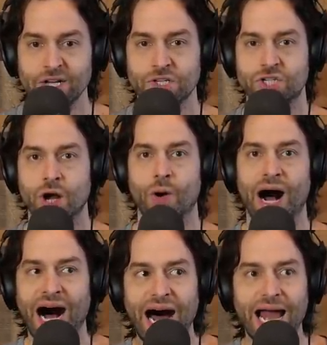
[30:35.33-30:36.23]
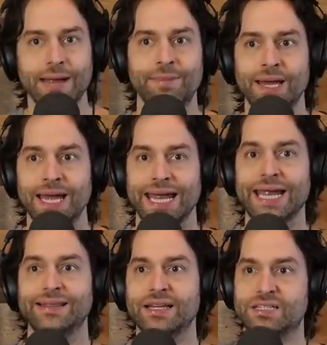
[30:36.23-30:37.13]
So I'm
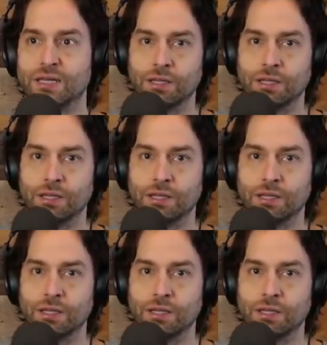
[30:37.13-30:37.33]
in this